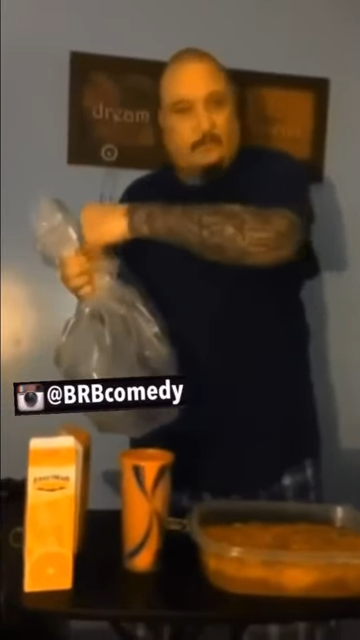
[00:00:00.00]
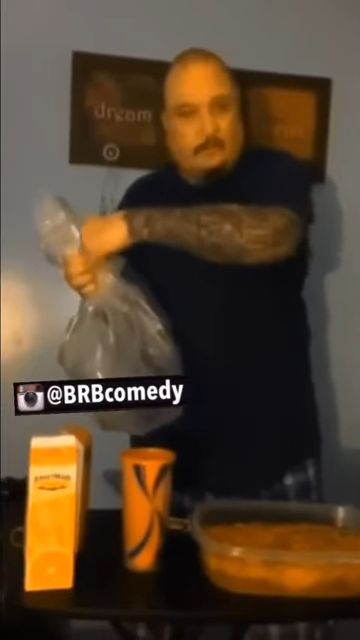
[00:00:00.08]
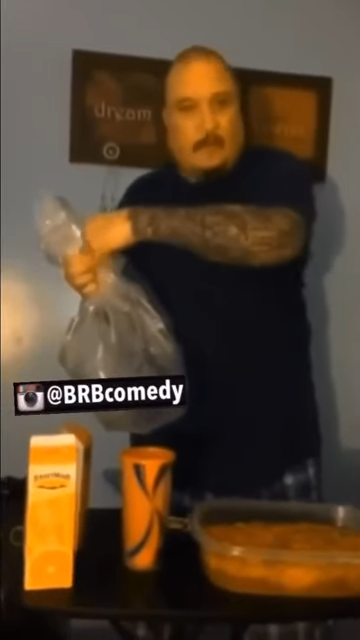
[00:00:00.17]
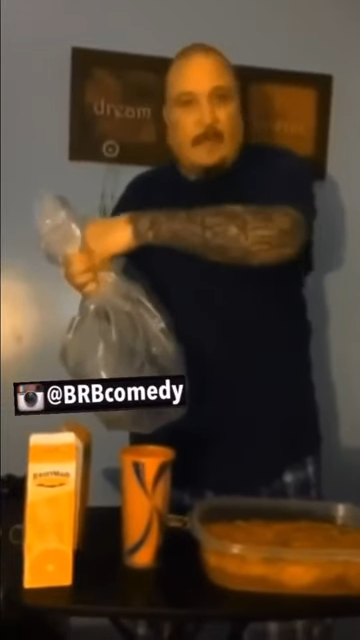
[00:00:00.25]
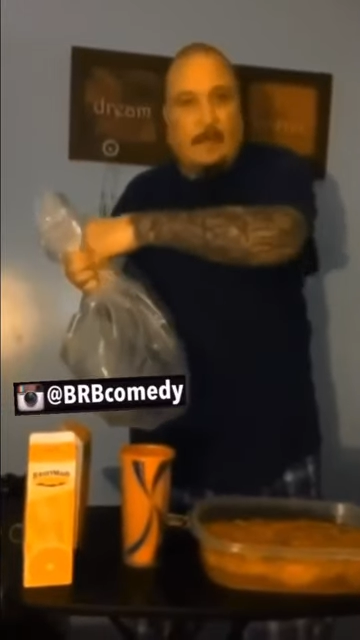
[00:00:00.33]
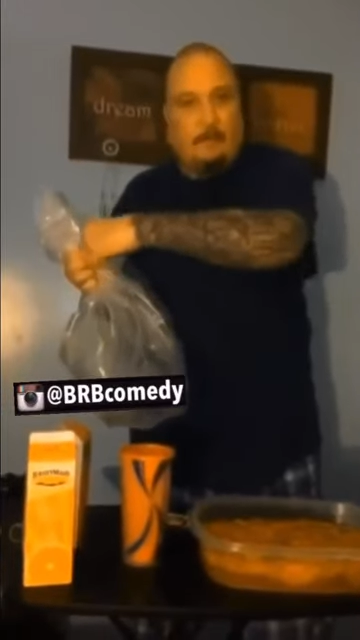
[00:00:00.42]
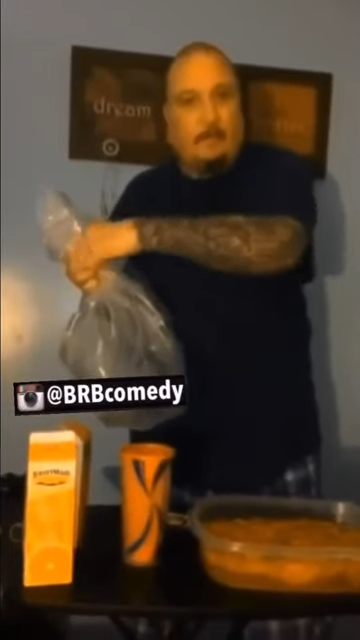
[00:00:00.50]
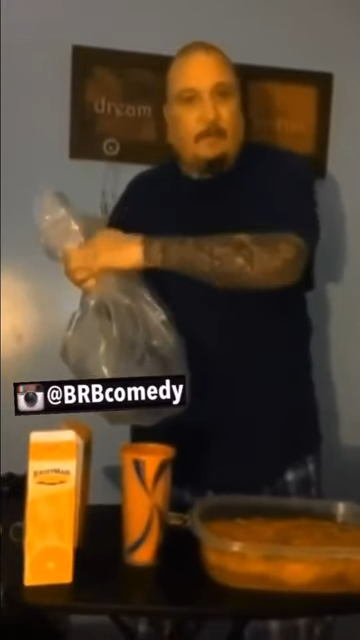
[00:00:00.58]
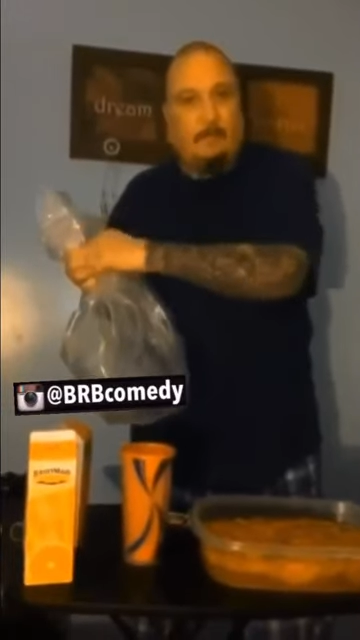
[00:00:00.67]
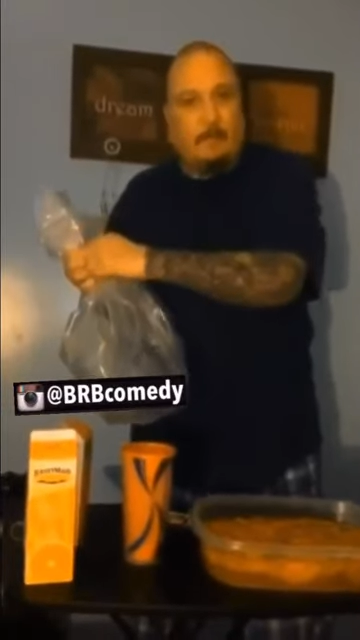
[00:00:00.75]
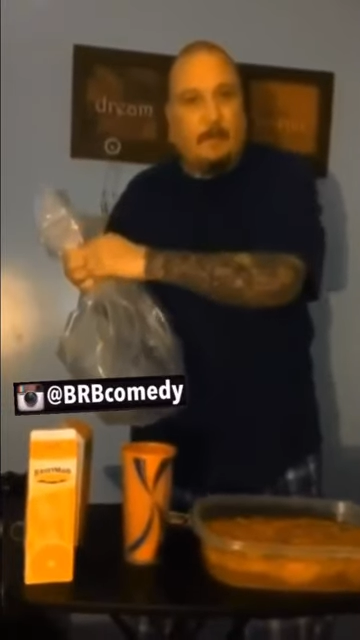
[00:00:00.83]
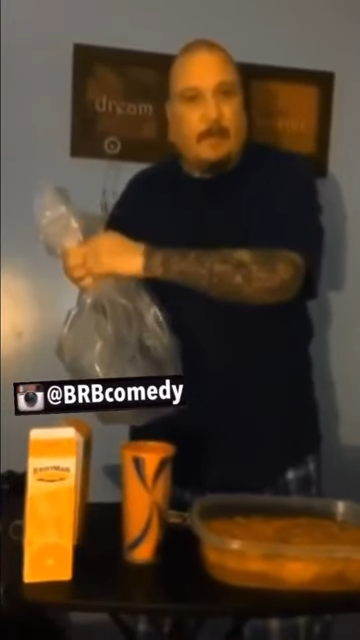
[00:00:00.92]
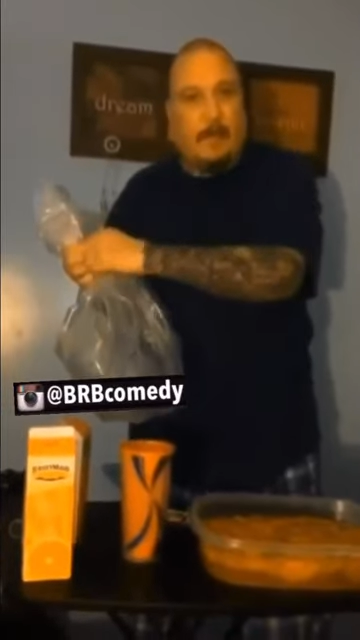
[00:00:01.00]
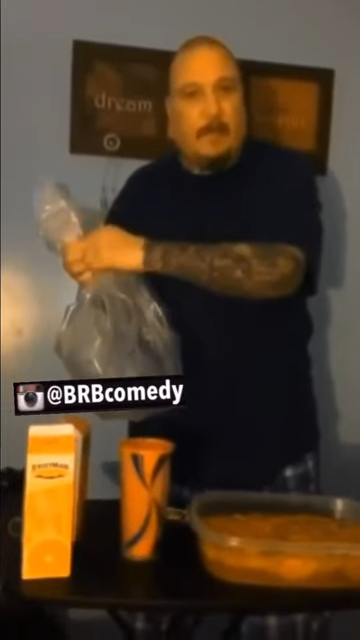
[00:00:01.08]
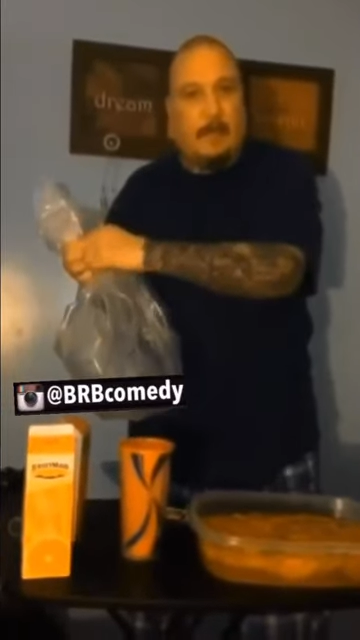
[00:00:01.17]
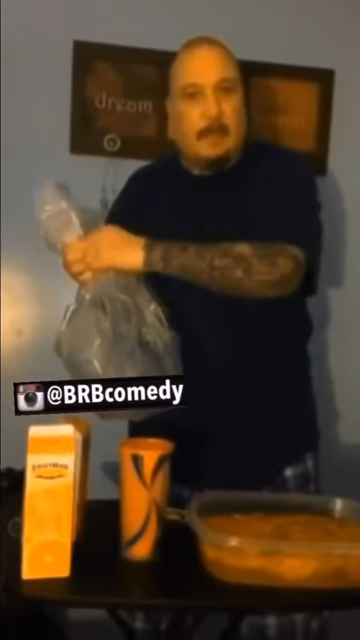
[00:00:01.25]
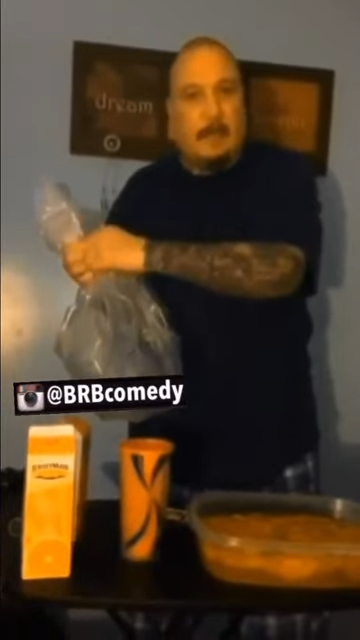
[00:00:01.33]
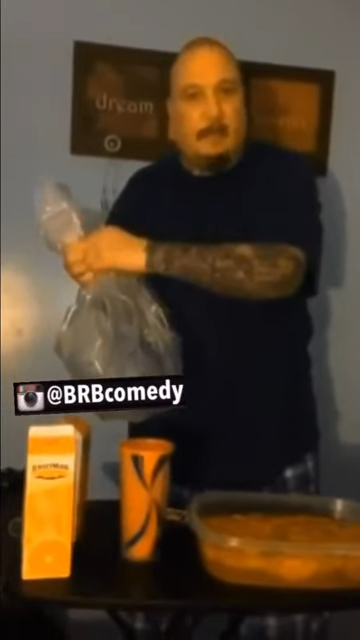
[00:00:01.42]
tie it around where it can't
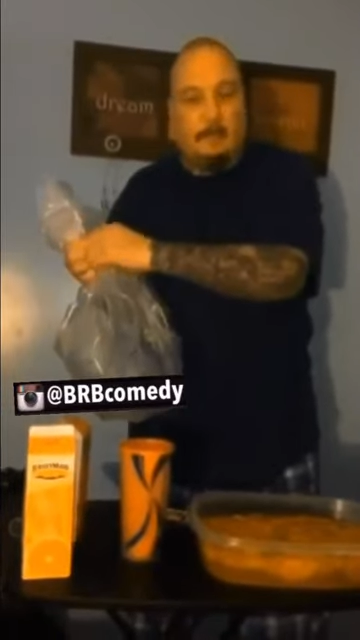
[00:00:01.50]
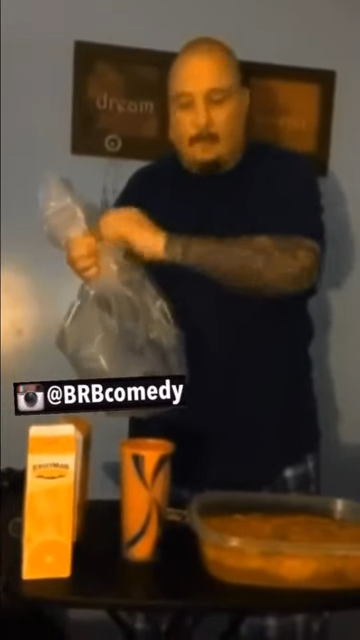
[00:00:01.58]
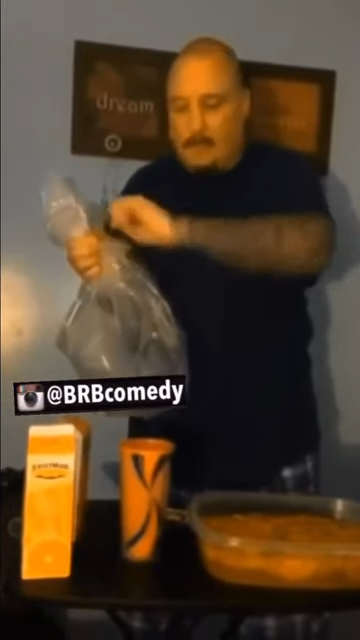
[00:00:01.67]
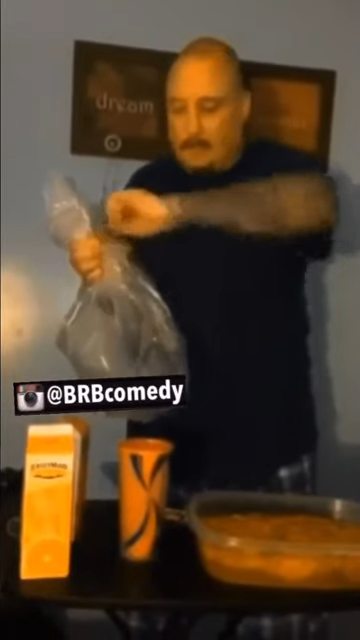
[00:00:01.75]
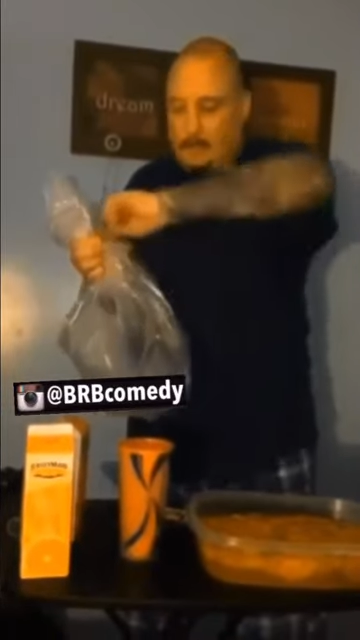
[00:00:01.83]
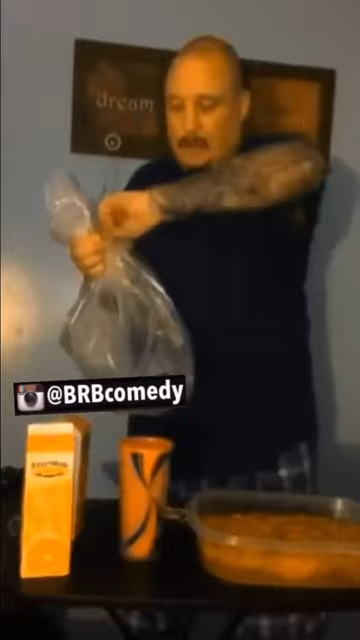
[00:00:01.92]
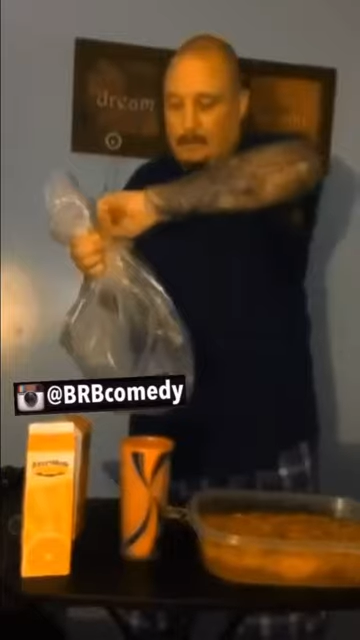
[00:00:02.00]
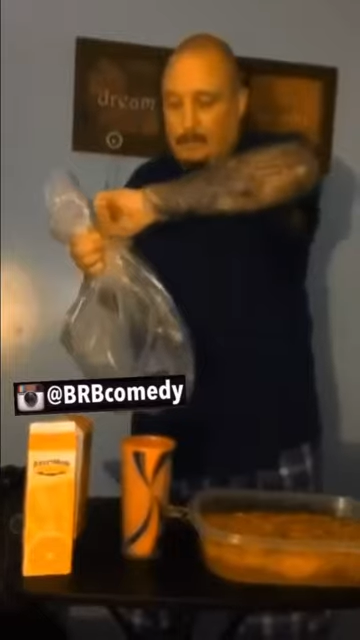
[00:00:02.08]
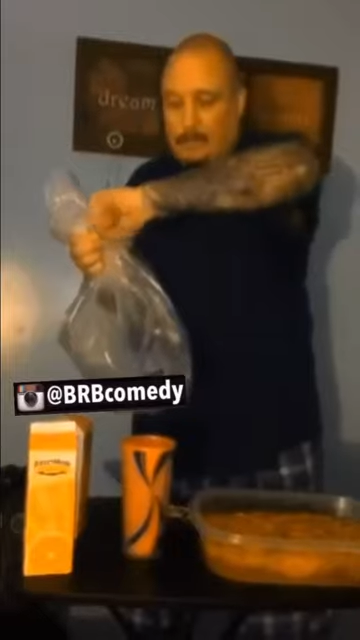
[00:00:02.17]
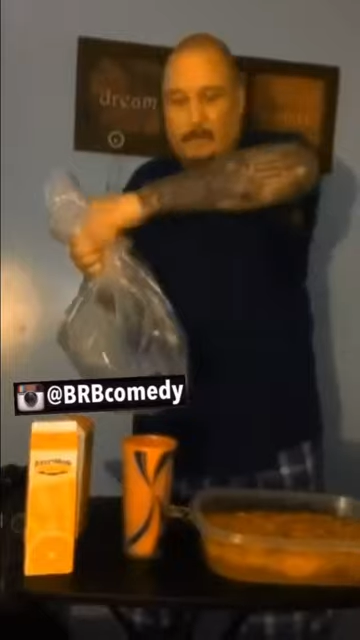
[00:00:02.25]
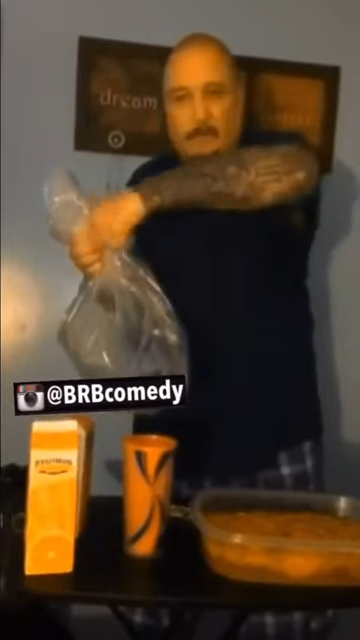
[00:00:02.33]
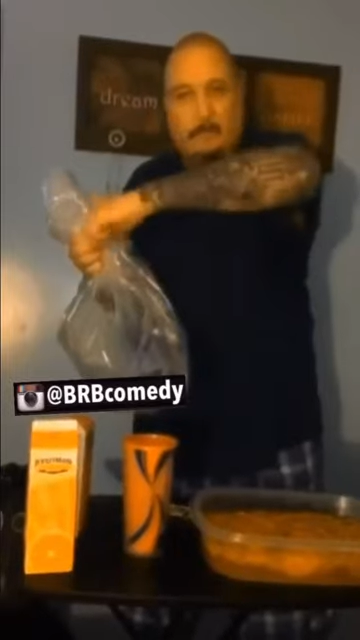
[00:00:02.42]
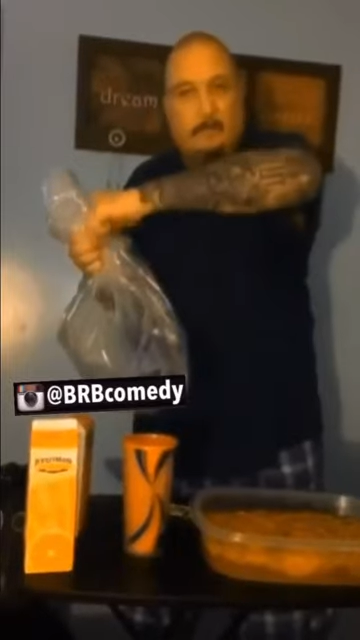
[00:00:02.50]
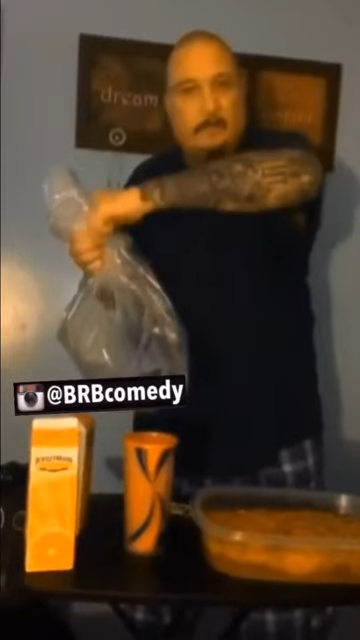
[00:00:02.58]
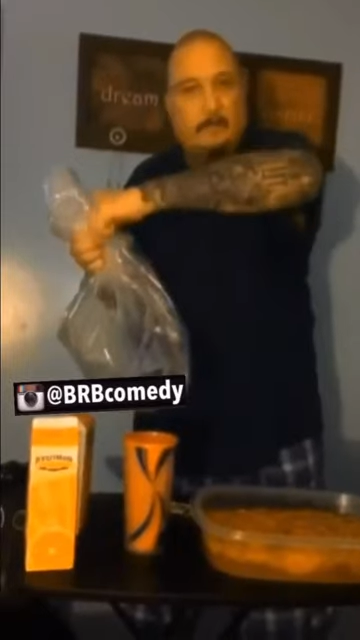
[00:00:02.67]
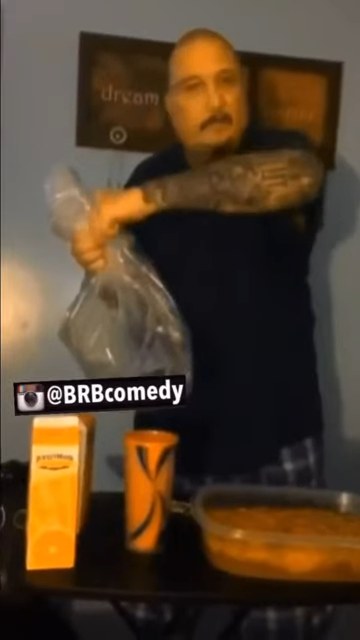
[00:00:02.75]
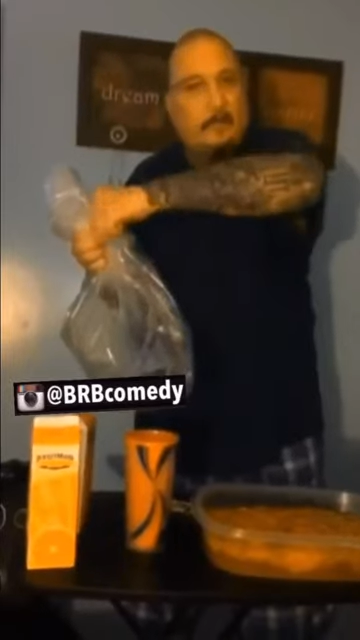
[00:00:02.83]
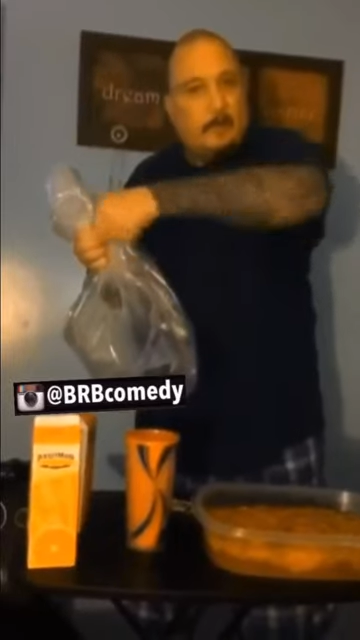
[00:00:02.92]
get out, and you yeah. a little
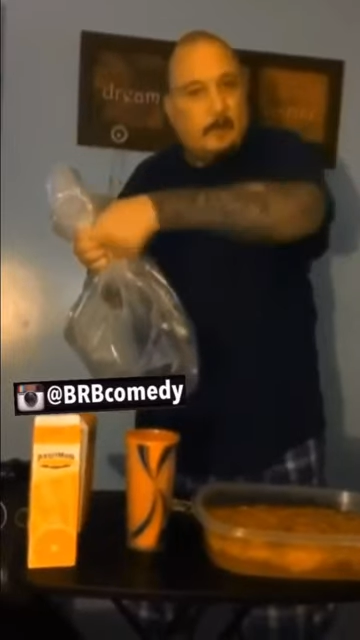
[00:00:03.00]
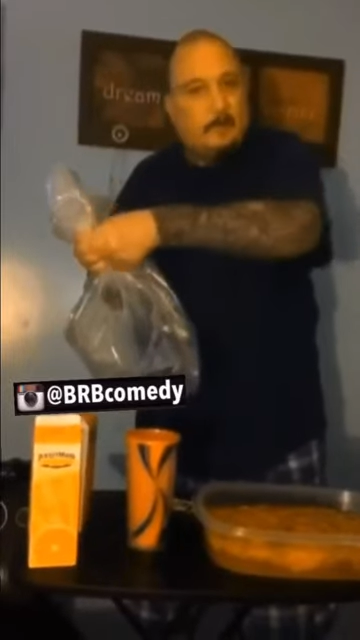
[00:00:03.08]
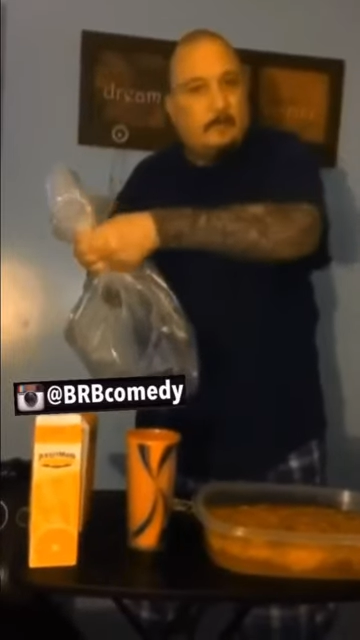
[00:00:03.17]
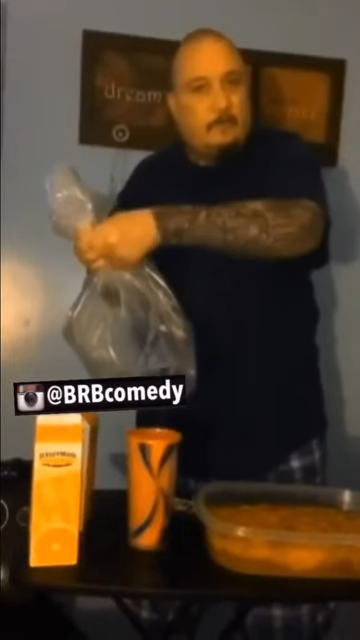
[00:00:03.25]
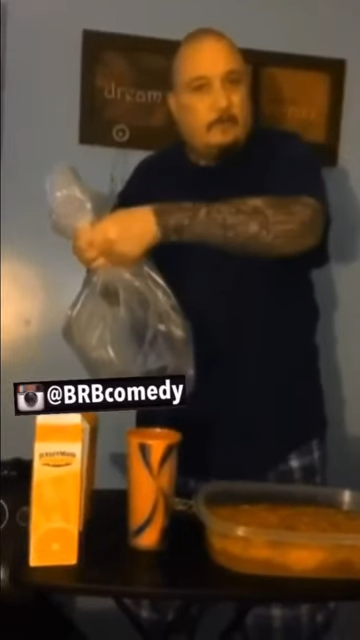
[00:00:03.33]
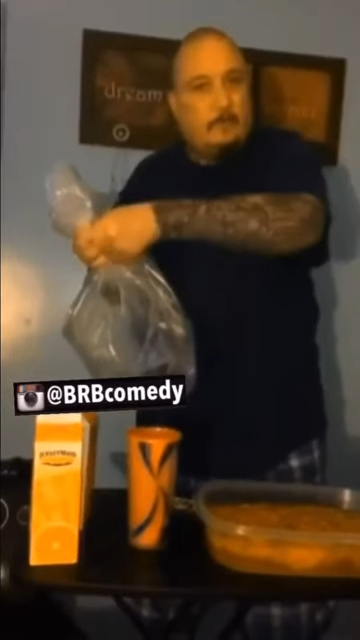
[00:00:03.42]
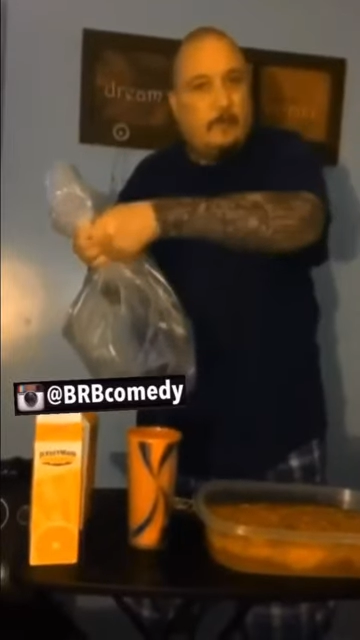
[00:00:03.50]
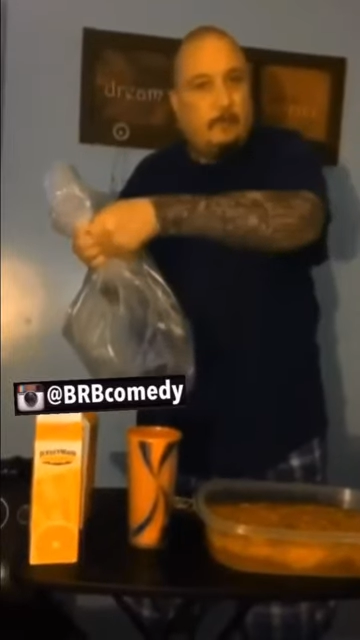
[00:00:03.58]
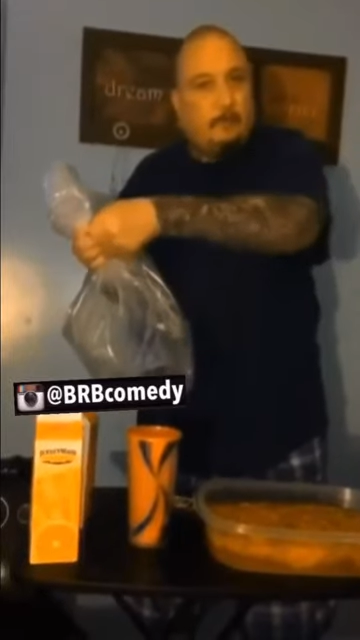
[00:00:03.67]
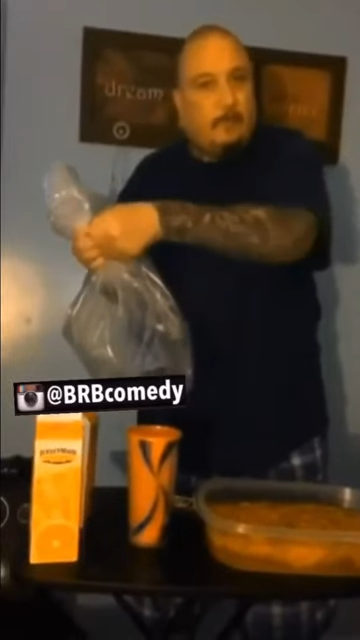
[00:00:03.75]
so you can unscrew it.